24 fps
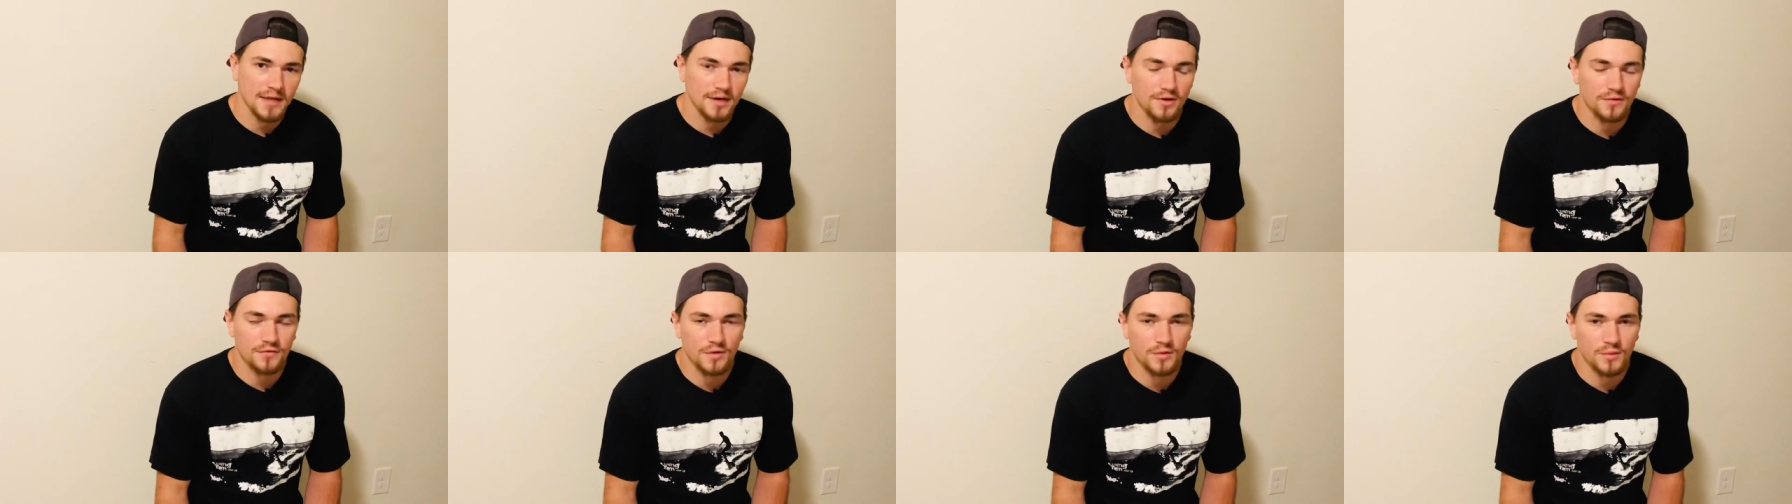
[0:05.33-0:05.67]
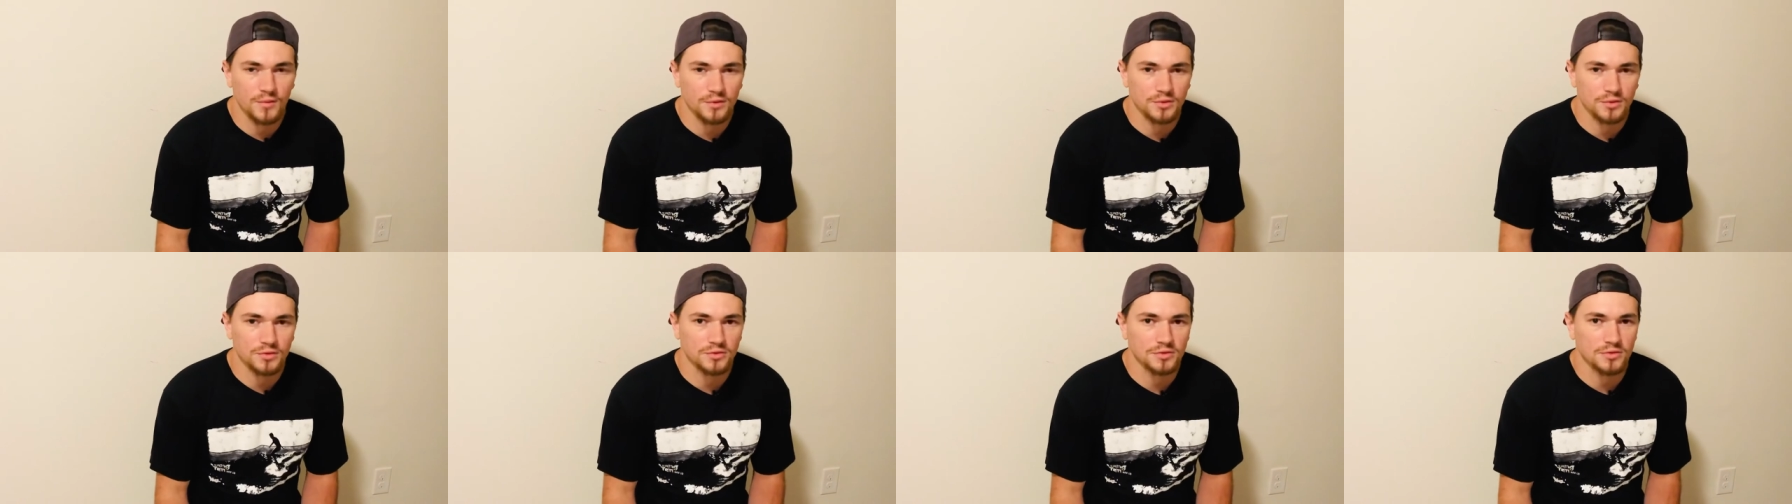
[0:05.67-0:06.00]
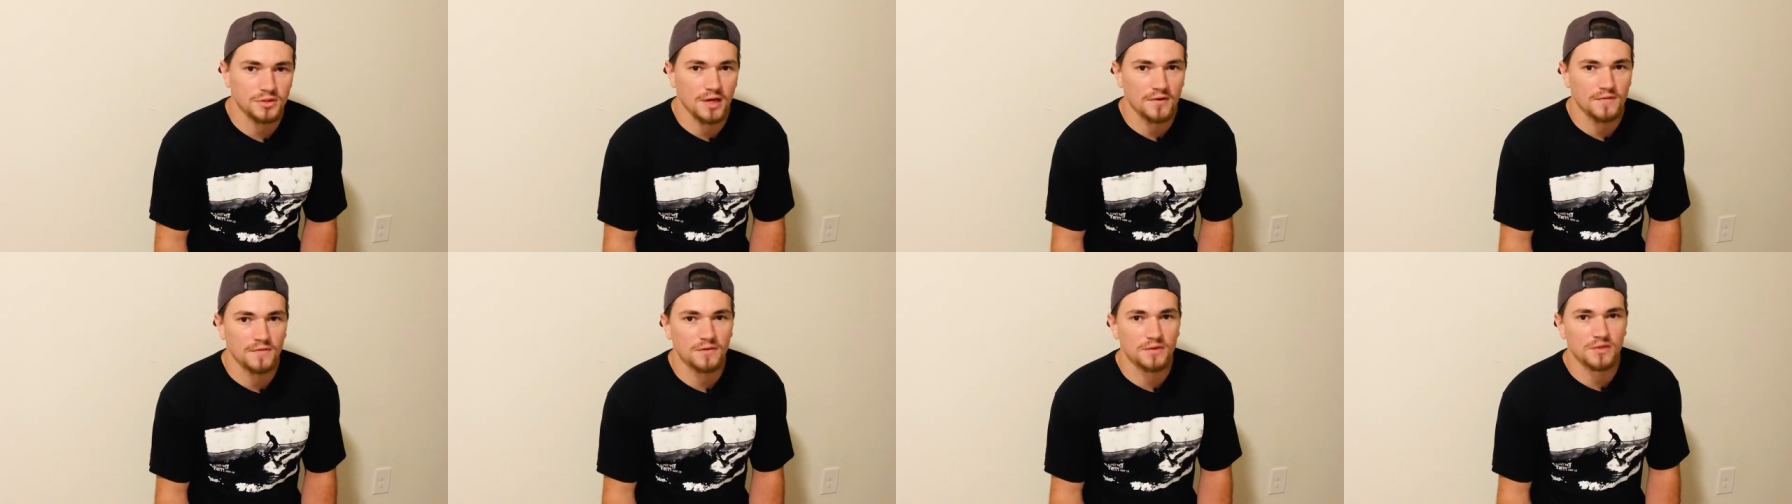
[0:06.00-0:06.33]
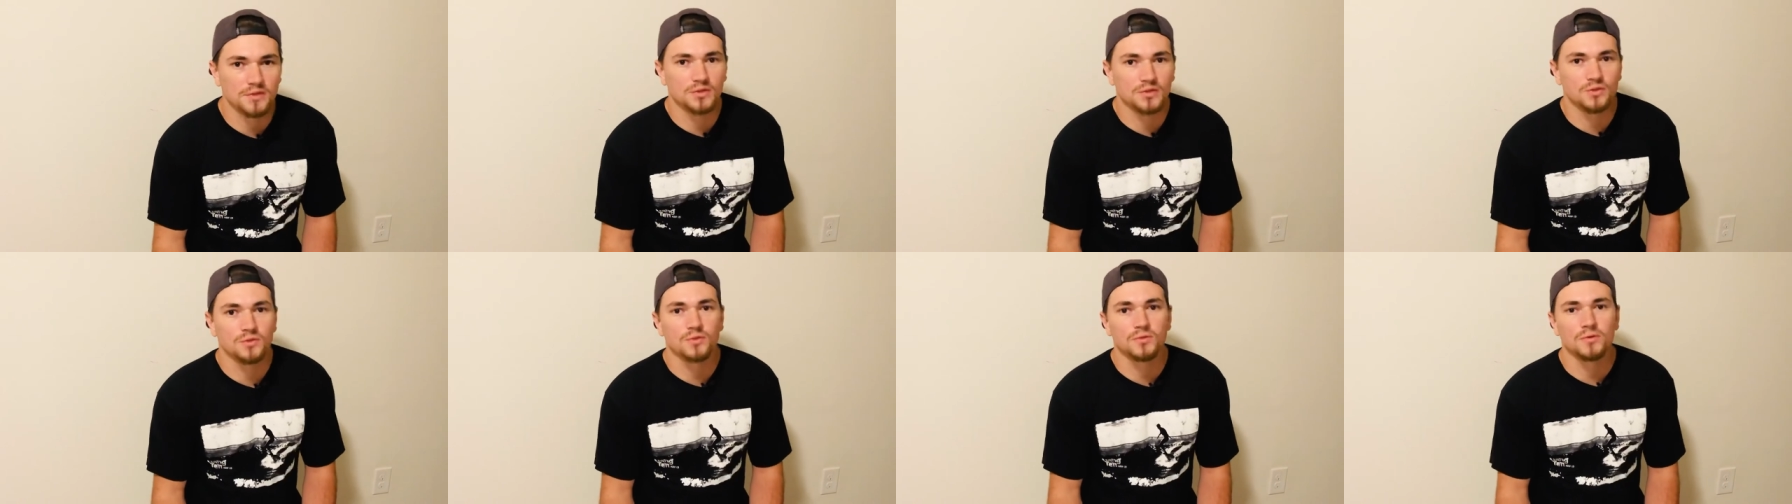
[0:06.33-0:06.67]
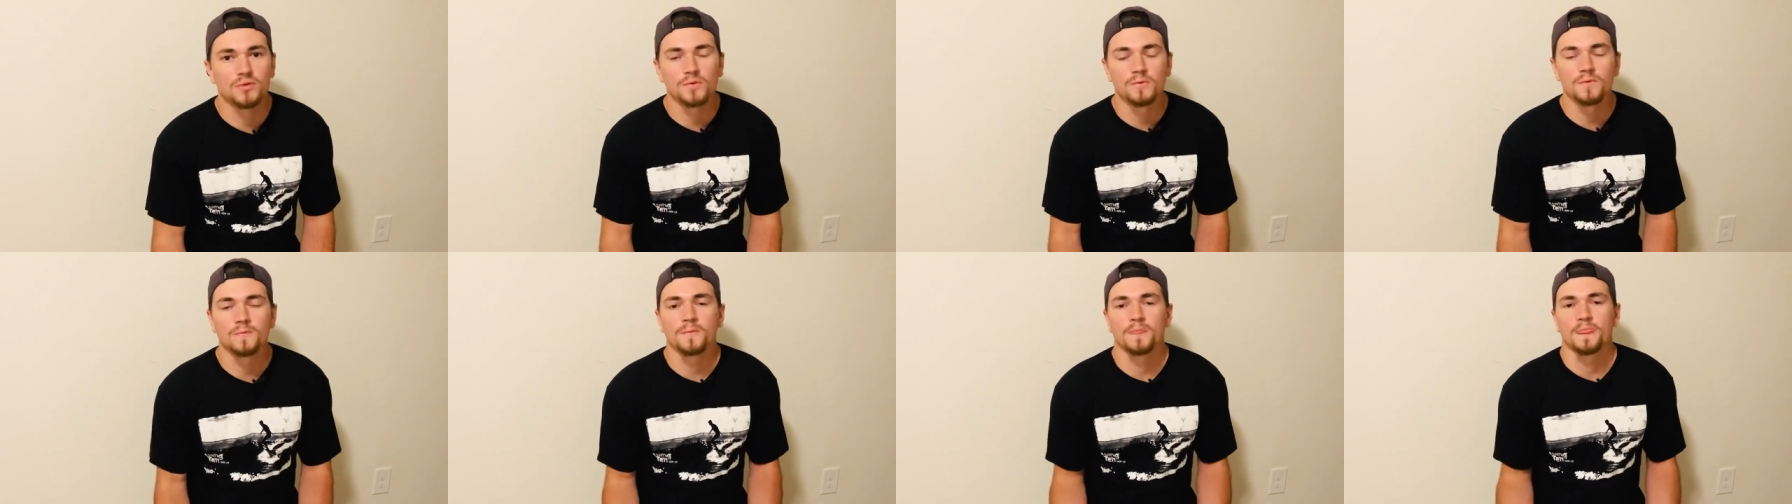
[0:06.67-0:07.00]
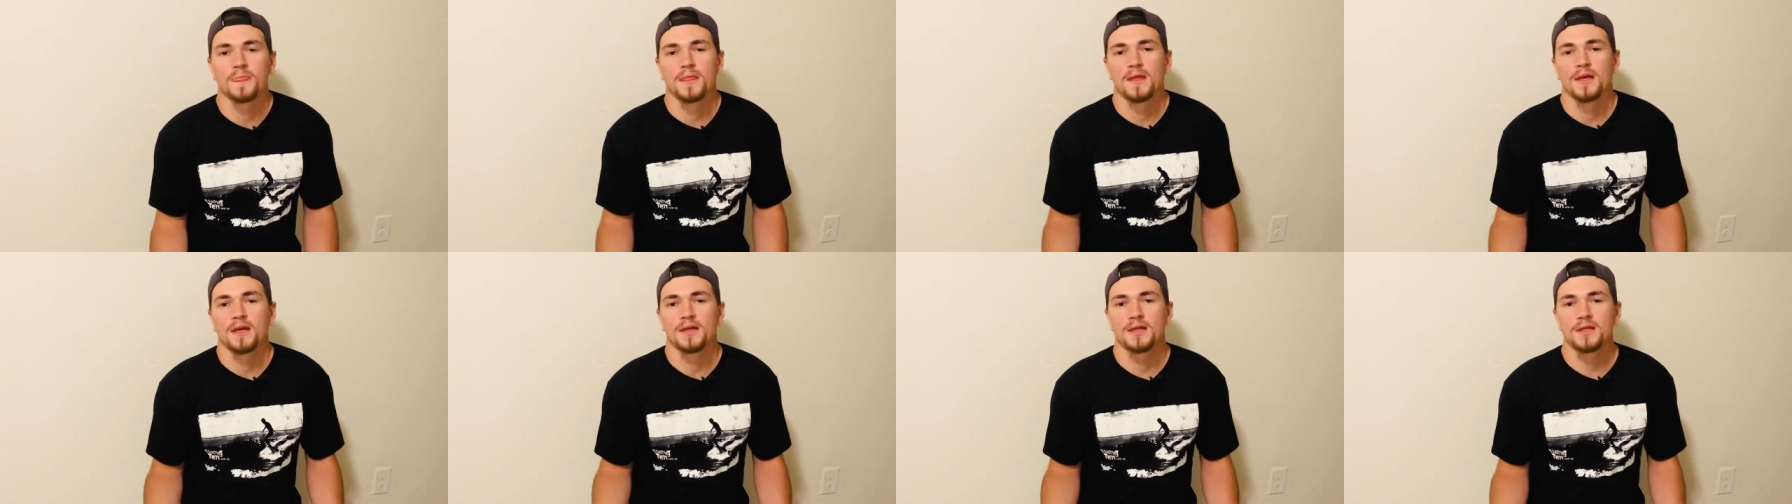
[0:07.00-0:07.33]
of commercial diving school.
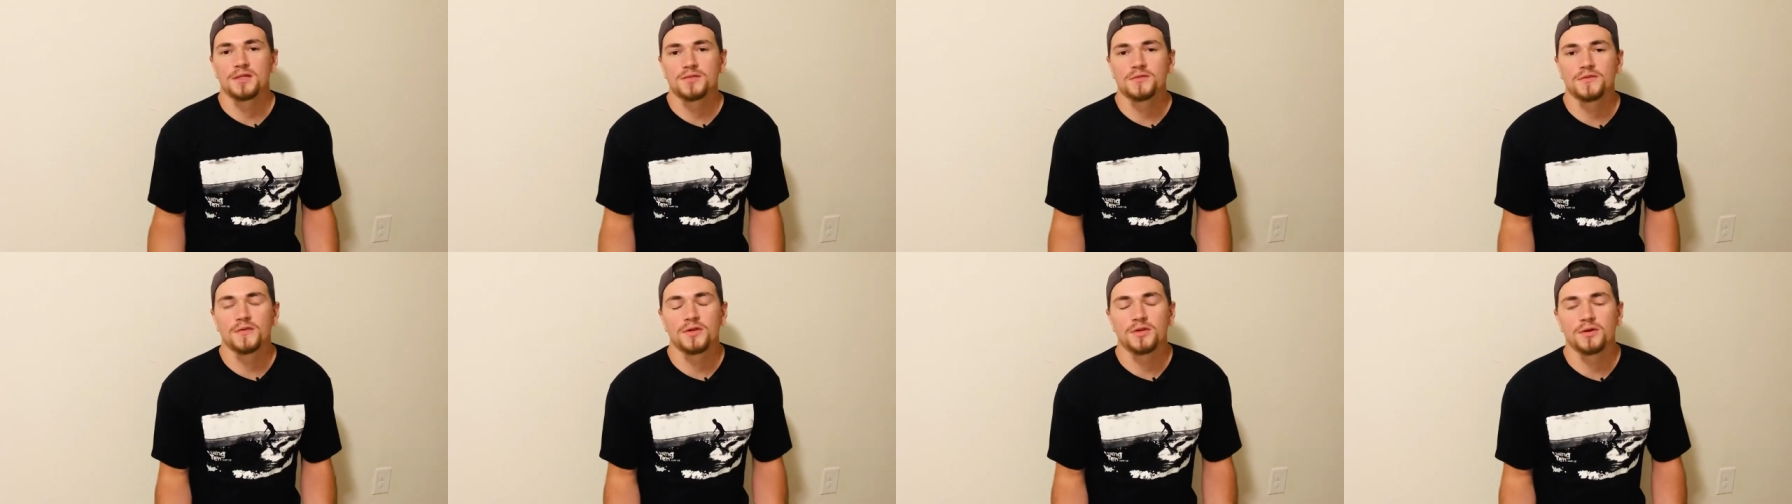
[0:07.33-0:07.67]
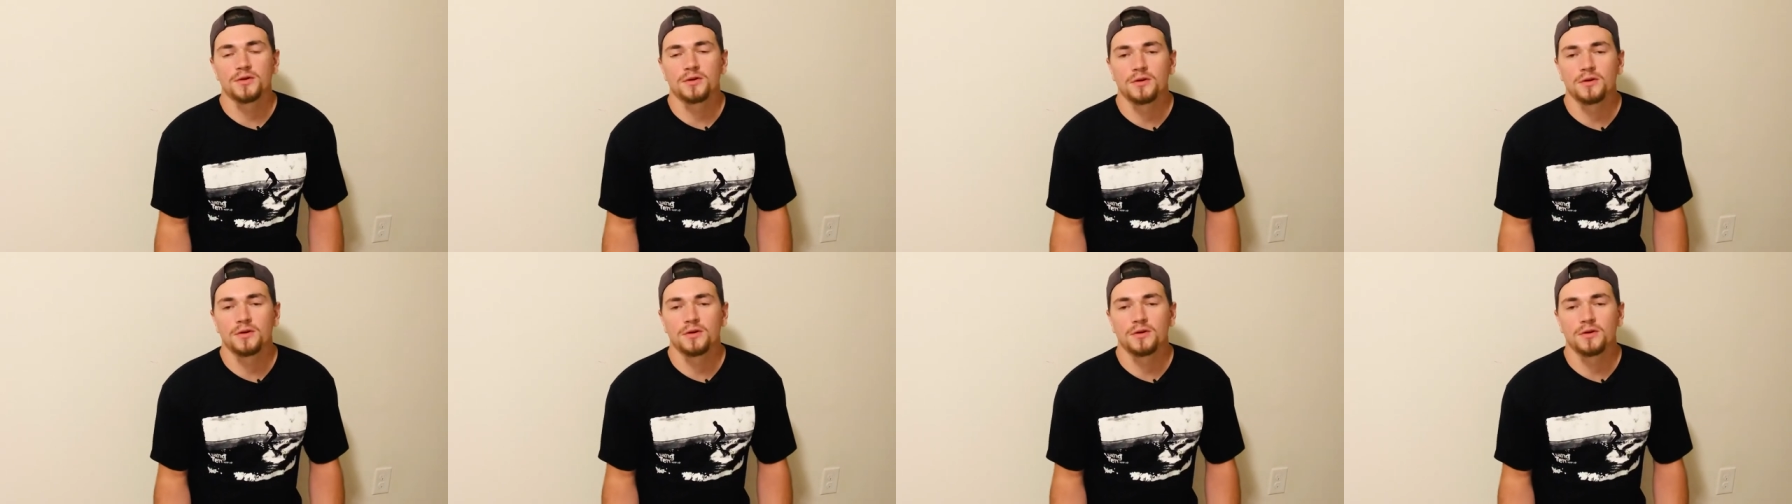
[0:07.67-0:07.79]
In this video,